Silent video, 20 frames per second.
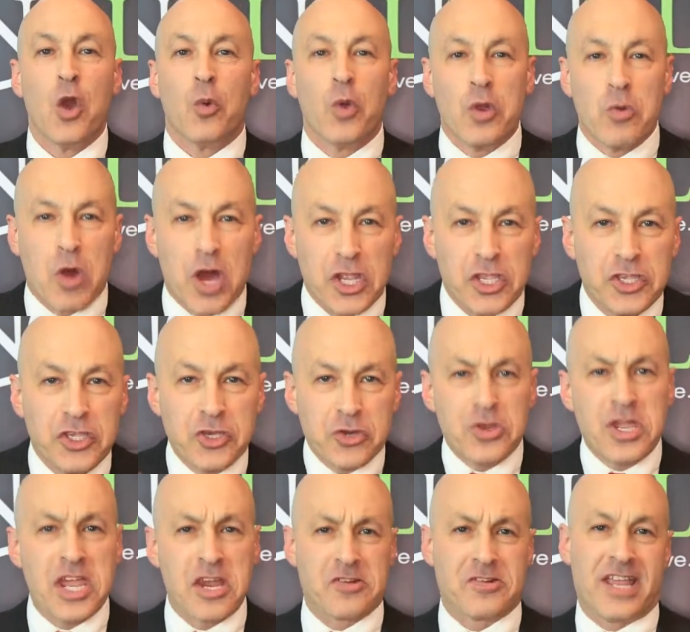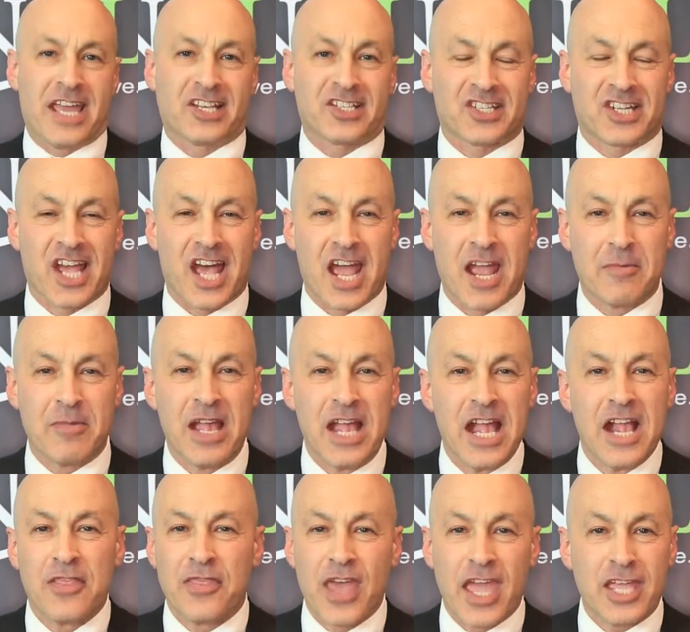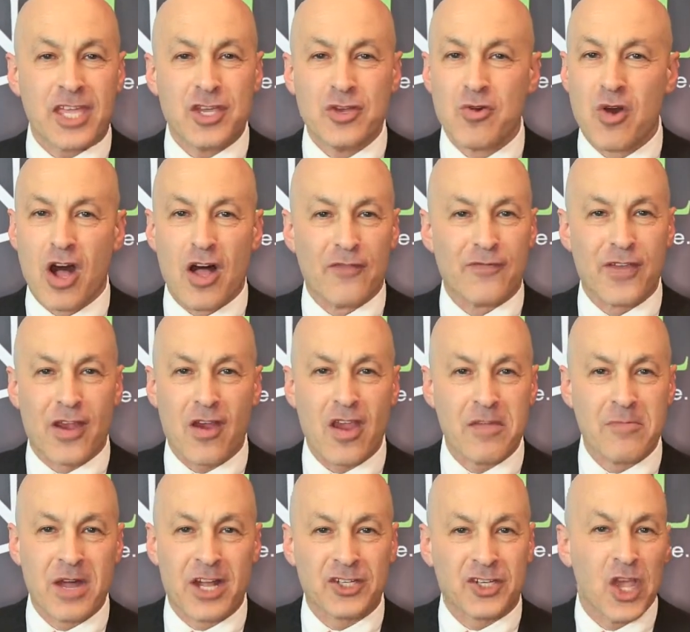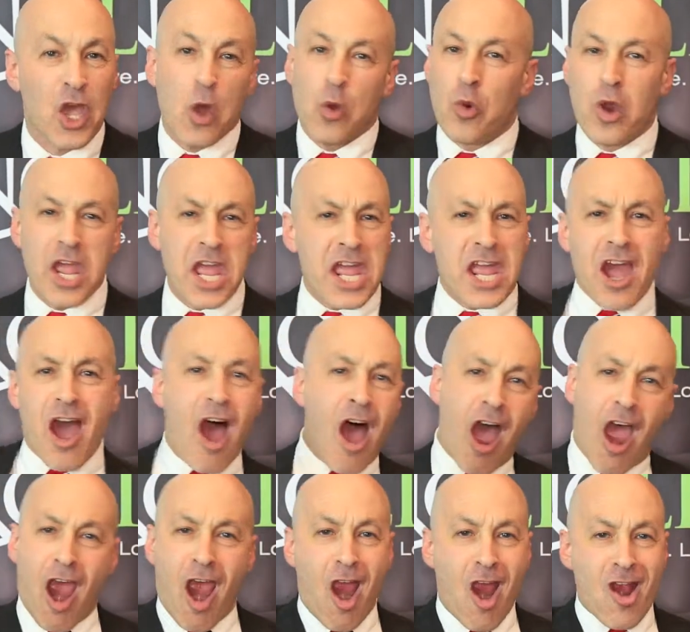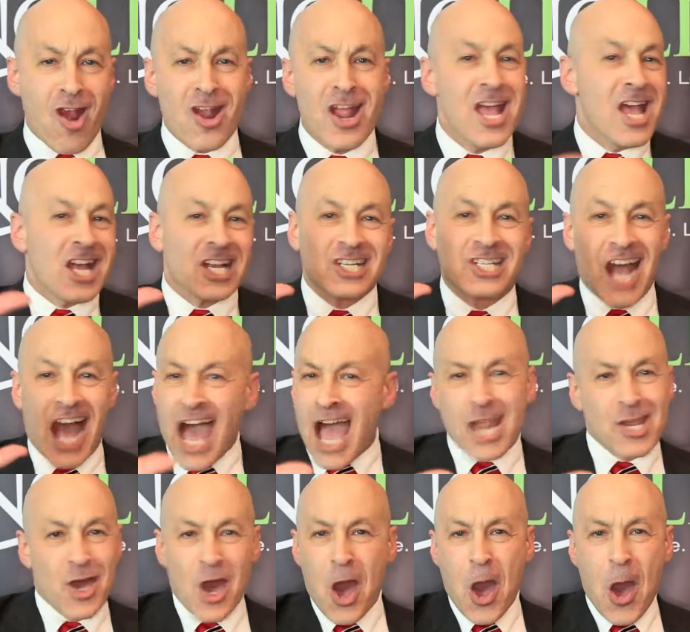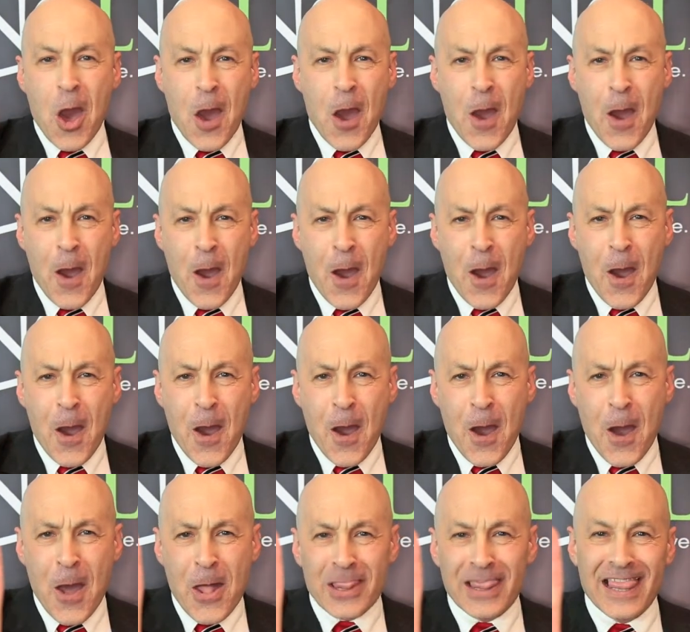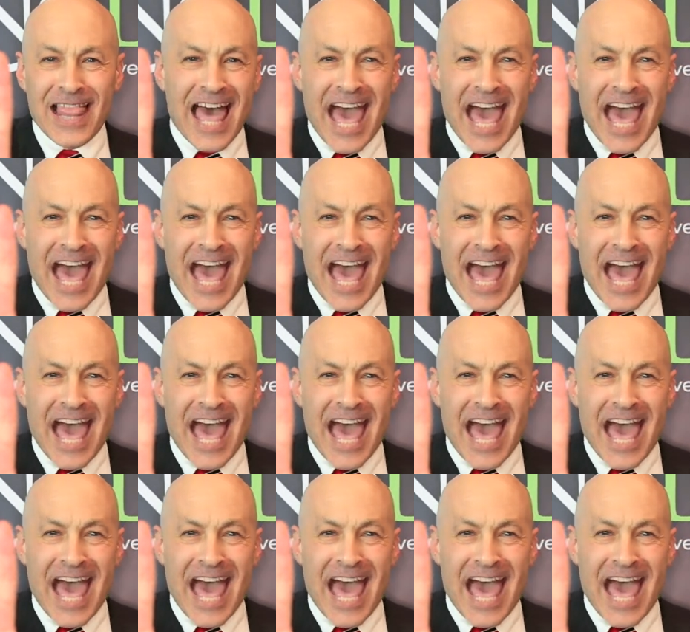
We want you here next time. Thank you all very much. We are Gano